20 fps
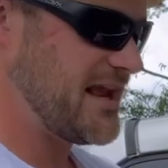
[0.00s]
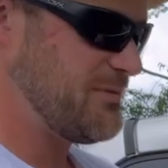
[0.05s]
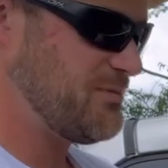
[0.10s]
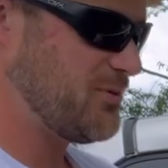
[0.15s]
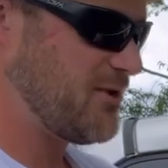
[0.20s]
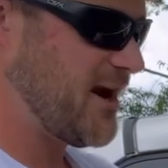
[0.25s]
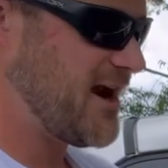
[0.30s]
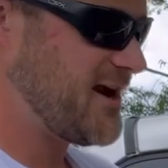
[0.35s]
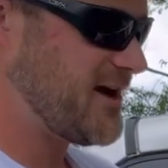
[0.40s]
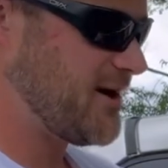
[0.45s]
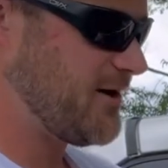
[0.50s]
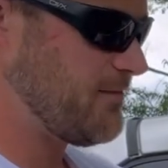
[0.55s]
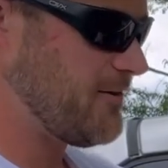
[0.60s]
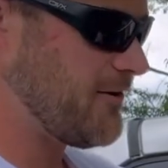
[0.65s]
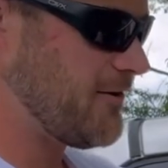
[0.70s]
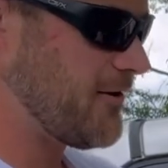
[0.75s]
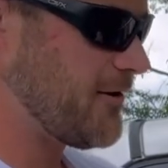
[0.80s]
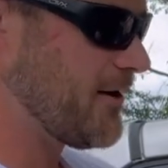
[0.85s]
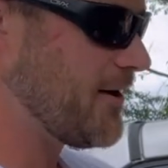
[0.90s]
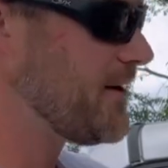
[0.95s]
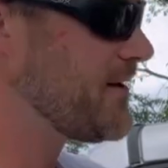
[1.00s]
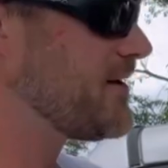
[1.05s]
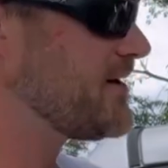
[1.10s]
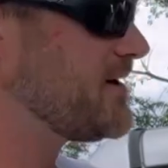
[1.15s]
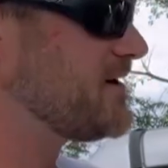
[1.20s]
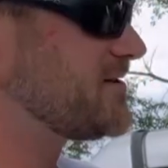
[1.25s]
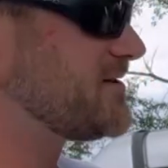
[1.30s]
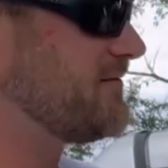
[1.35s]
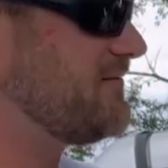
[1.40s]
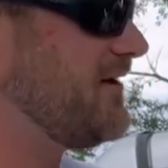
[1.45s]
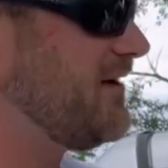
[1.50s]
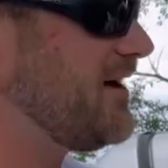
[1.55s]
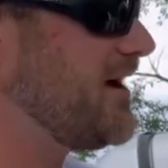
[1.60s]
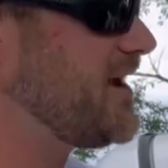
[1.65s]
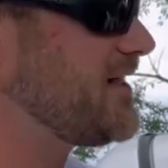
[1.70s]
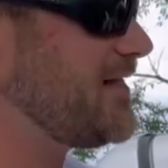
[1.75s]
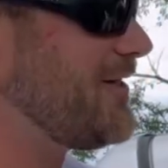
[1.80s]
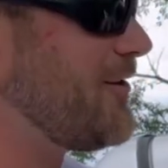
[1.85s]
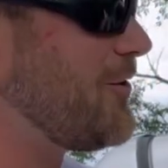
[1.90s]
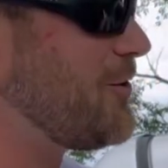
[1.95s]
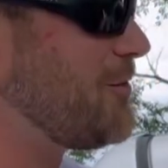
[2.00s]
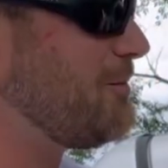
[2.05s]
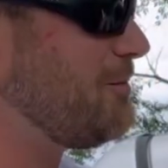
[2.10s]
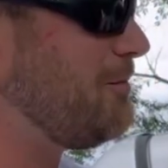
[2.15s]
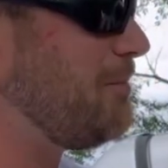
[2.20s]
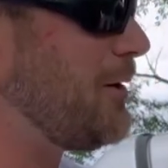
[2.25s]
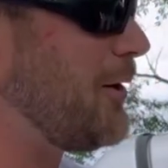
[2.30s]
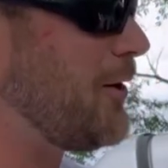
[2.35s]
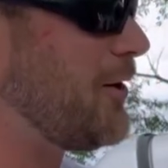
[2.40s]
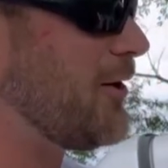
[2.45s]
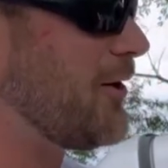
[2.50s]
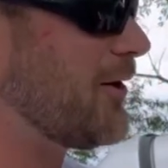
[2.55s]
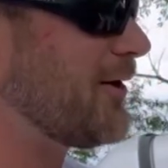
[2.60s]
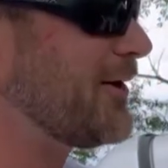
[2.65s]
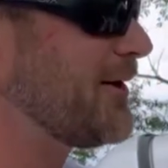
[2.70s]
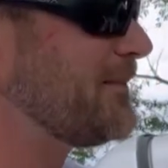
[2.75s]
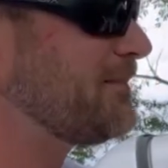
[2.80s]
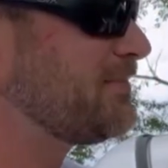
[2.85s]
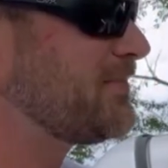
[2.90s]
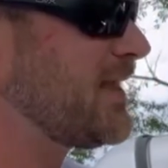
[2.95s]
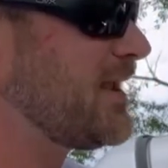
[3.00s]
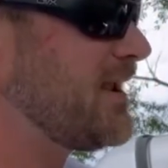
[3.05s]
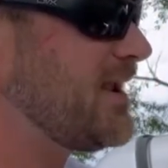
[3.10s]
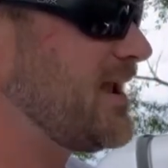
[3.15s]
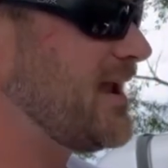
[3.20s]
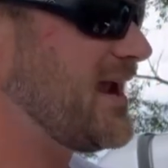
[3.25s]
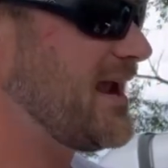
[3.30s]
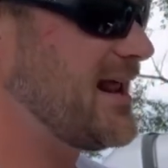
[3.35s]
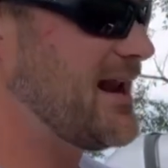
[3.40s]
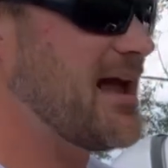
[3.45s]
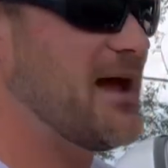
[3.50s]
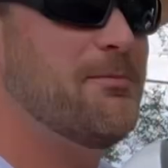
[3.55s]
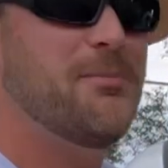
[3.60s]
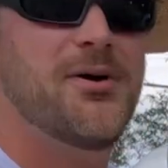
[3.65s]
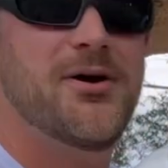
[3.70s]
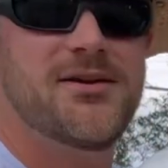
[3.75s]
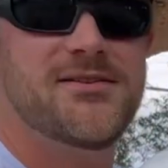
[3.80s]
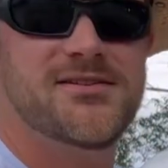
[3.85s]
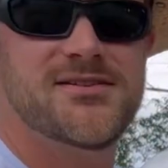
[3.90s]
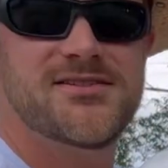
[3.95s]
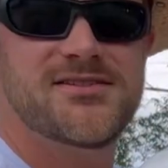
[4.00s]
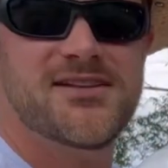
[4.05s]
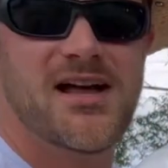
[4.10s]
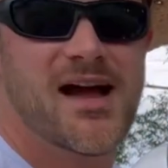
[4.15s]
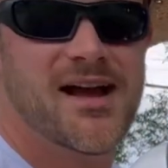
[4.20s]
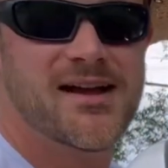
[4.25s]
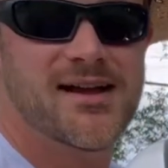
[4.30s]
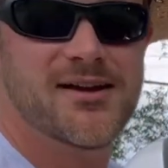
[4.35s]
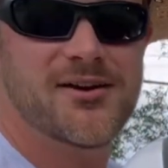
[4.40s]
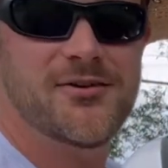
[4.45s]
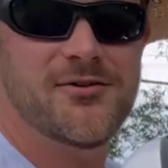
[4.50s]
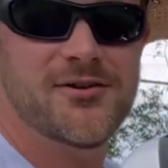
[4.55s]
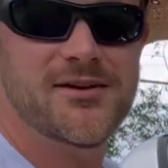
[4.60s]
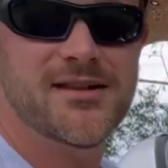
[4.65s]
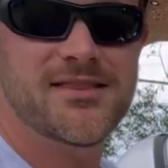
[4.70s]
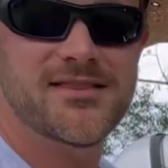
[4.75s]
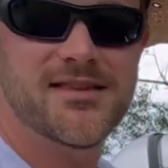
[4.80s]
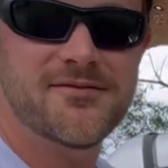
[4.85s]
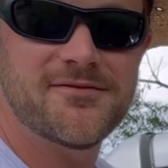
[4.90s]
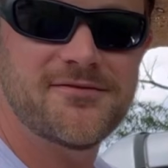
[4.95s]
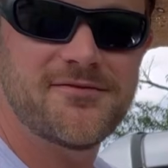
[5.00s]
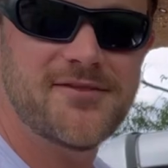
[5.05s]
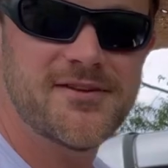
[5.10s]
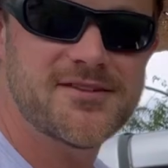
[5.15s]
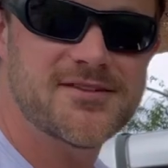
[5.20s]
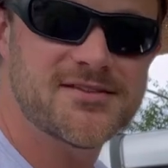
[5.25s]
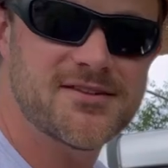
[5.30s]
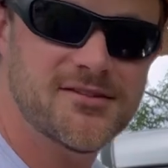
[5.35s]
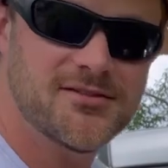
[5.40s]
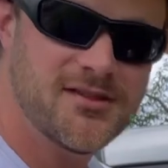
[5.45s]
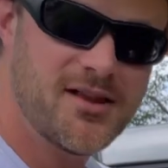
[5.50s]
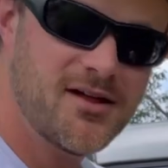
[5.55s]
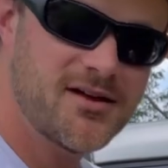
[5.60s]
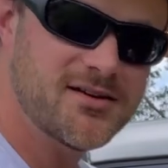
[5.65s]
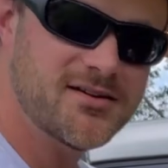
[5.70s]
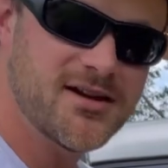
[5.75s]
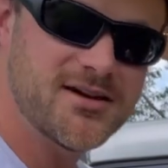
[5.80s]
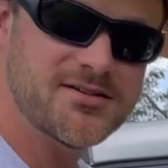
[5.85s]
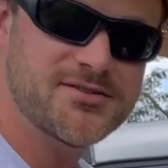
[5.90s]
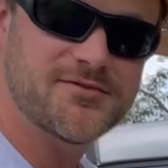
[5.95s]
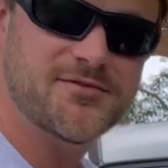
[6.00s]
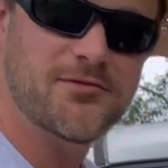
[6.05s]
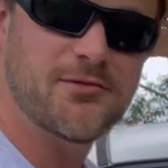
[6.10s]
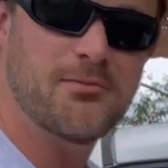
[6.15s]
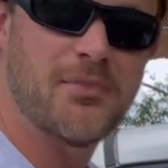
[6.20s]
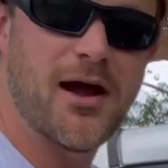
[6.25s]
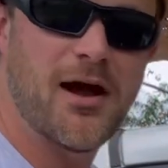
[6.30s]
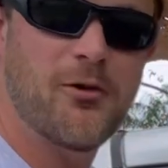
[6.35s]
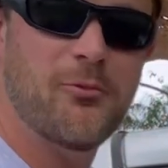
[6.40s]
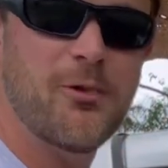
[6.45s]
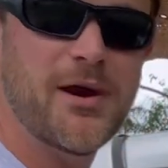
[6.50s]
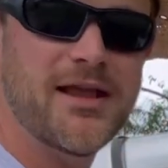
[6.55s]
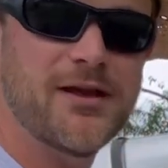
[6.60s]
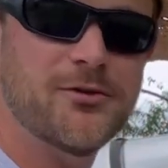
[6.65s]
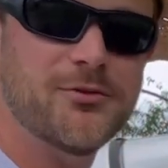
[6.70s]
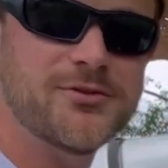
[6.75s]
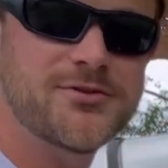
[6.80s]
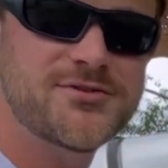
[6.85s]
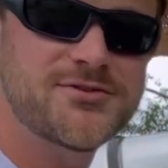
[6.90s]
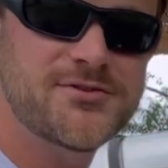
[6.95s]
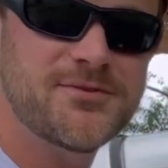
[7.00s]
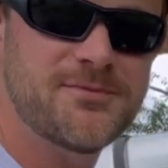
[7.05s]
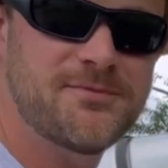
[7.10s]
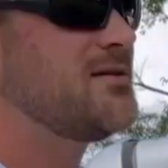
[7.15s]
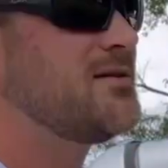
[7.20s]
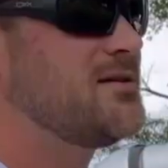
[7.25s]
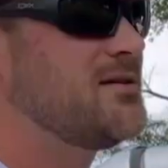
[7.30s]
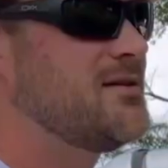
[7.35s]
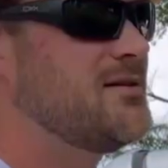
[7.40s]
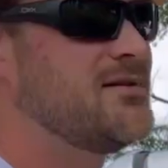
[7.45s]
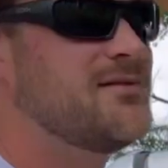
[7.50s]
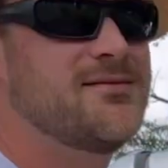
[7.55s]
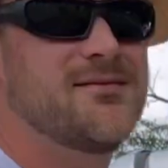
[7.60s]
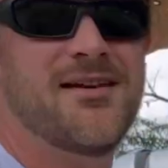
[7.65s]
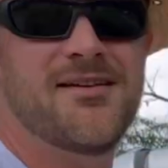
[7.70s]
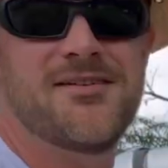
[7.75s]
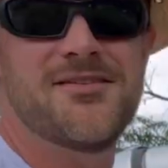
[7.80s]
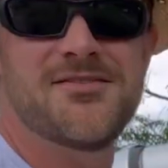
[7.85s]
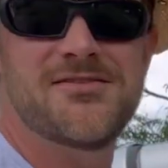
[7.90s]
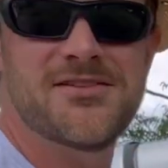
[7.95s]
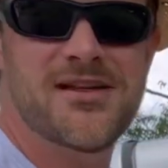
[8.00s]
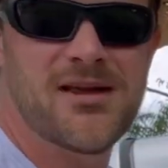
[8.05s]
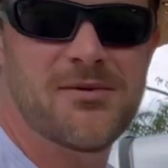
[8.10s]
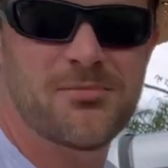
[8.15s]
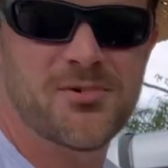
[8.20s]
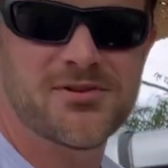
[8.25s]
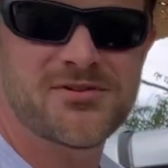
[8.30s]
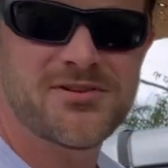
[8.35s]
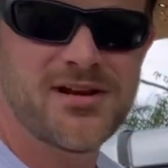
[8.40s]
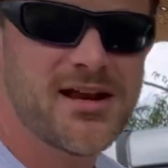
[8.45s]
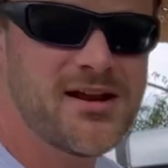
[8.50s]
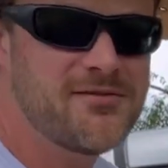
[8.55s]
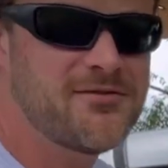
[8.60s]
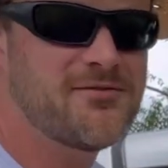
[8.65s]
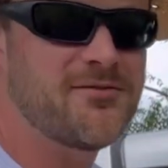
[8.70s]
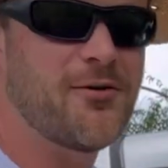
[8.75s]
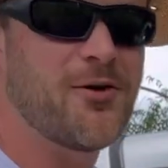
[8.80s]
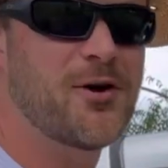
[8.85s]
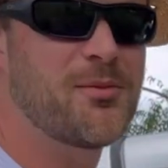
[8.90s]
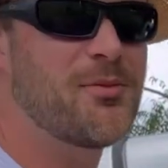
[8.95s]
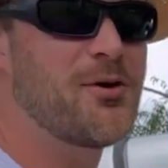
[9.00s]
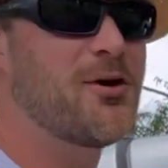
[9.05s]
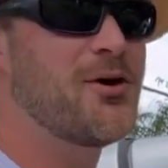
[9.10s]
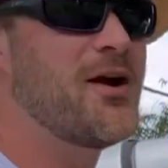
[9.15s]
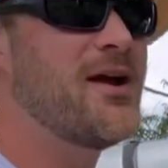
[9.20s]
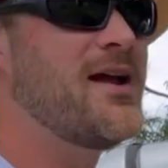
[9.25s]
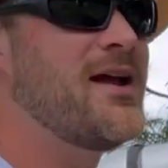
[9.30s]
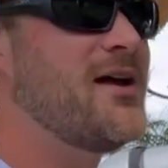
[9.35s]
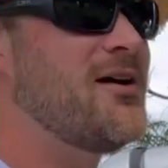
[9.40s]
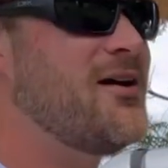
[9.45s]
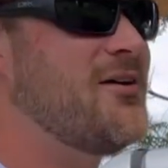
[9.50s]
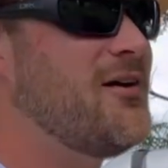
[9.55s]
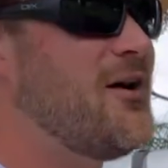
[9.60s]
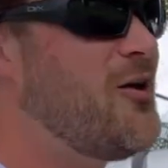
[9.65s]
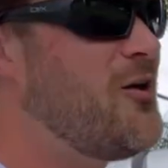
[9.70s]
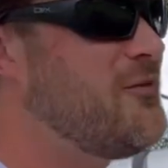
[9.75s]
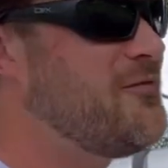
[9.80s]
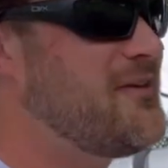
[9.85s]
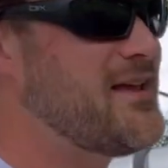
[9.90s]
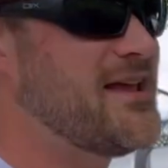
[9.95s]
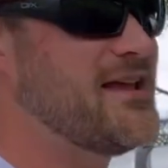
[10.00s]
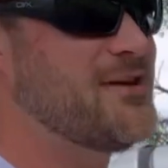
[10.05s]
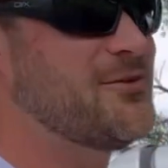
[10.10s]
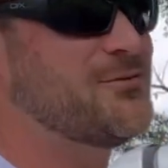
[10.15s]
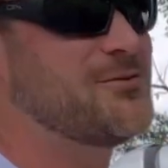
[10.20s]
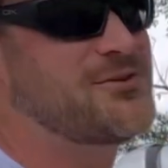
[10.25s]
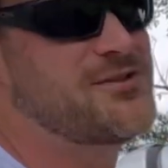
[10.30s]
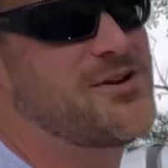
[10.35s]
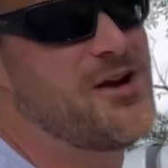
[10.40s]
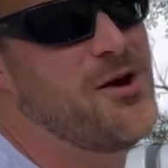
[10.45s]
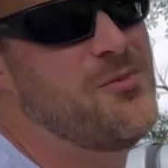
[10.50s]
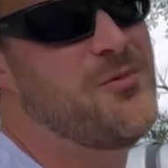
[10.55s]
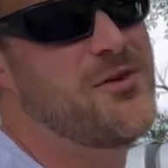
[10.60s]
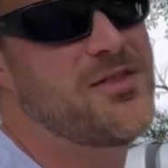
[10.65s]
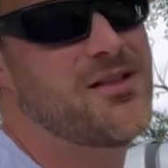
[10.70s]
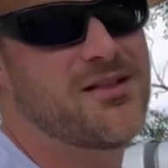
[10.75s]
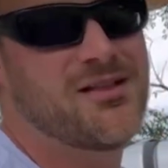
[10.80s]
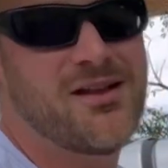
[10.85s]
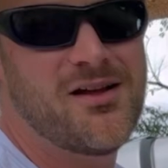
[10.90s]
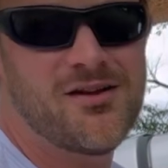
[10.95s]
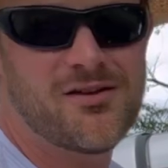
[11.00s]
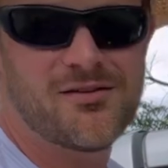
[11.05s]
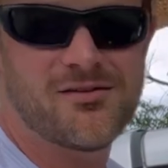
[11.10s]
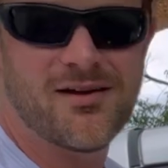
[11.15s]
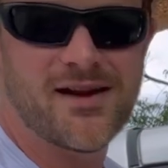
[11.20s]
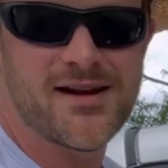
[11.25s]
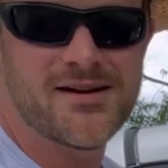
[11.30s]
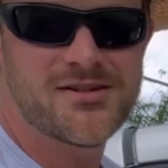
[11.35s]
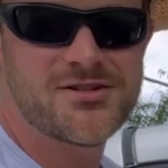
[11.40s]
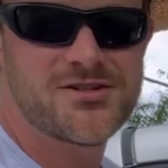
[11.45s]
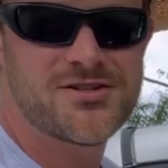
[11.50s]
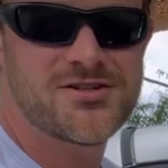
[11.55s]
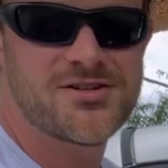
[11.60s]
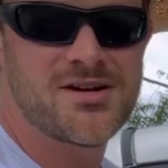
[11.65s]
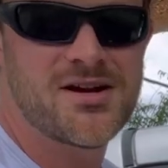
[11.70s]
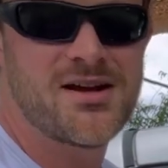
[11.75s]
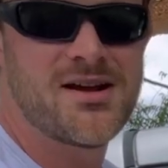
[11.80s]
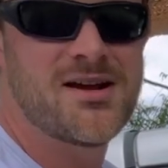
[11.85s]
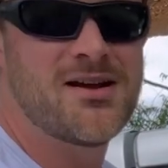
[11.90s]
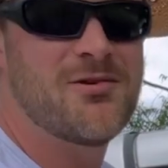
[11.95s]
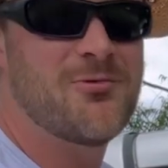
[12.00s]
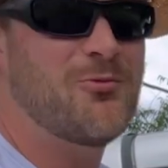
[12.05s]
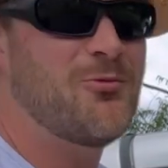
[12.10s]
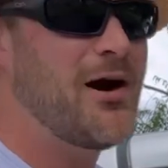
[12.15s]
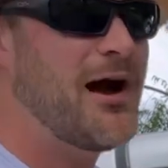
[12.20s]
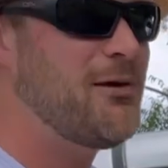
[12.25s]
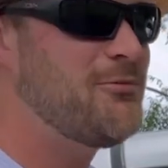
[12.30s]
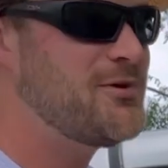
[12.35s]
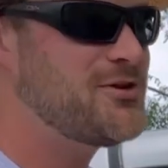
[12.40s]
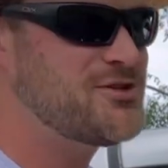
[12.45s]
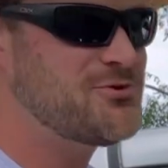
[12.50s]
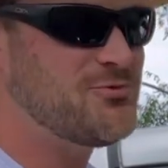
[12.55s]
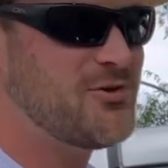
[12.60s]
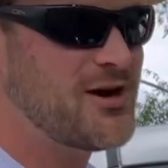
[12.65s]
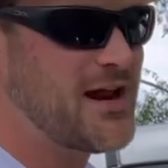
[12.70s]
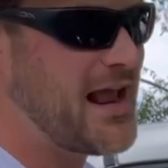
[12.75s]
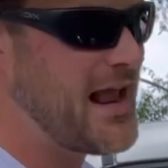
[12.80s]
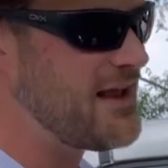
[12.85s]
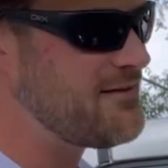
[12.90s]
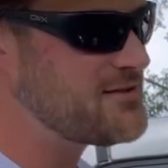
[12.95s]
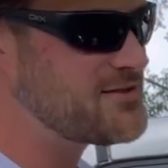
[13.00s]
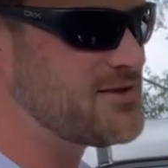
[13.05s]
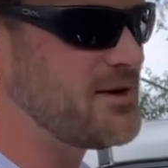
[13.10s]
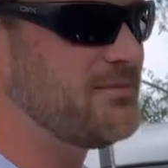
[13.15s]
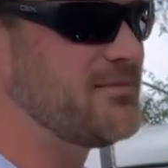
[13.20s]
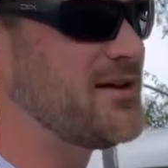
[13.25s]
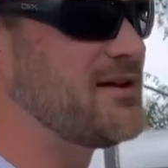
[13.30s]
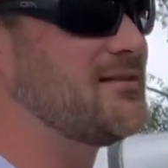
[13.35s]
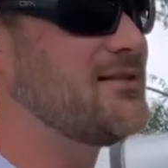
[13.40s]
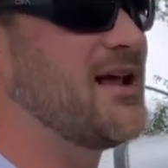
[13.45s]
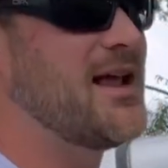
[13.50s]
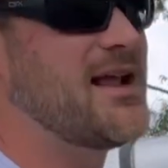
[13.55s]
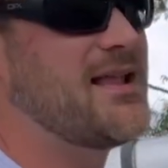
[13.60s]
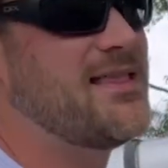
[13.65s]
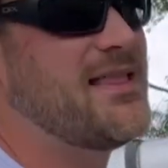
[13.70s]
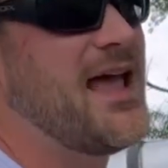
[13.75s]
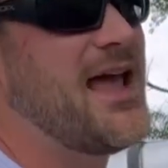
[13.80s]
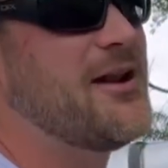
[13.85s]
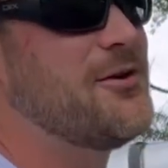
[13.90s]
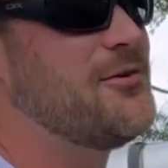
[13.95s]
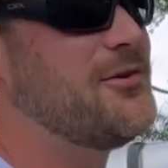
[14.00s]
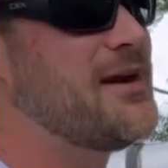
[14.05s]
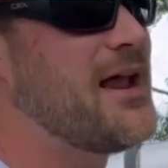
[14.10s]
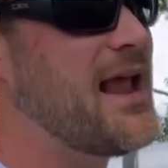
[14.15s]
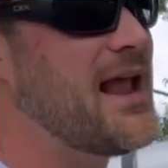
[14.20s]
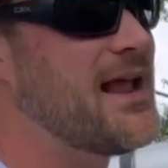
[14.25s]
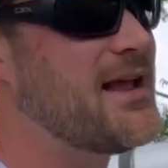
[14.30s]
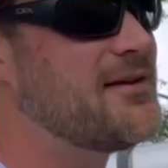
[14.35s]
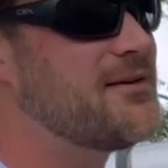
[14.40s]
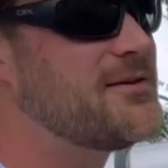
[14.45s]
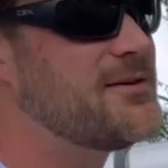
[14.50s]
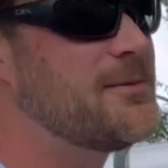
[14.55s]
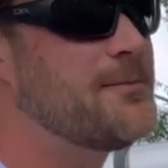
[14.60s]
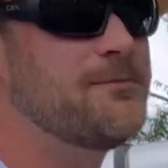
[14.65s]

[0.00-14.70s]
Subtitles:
breaker bar. It's a very long bar, and I put the socket on it that fits the lug nuts for my wheels. Now you say, Pretend Farmer, all vehicles come with a lug wrench. Why would you want to have something like that on hand?